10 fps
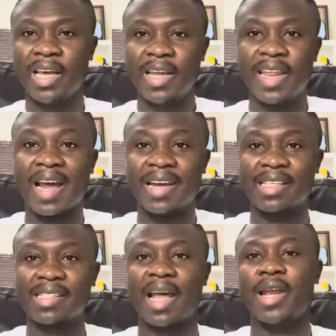They
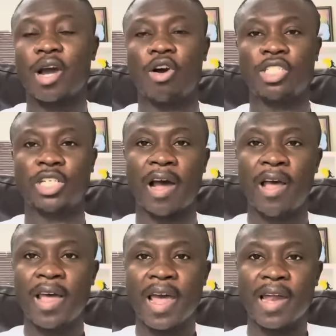understand the culture,
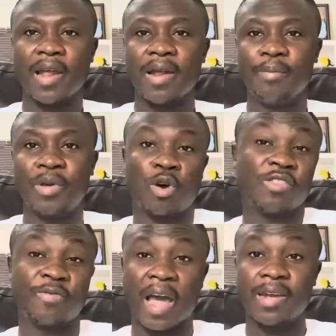and because